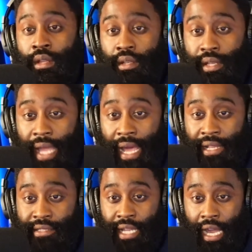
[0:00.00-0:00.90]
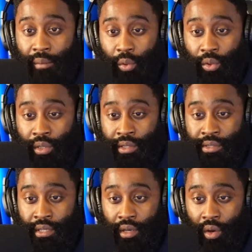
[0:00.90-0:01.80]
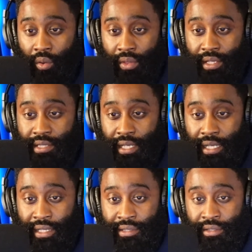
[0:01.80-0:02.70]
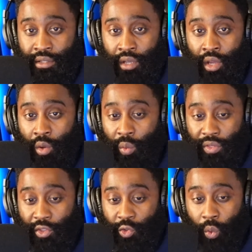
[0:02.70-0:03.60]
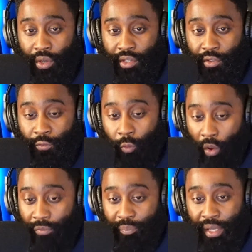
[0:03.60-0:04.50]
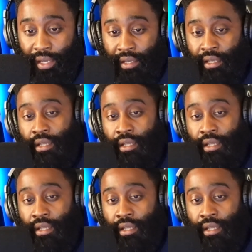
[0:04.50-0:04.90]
the Dallas Cowboys on this list with the 24th pick.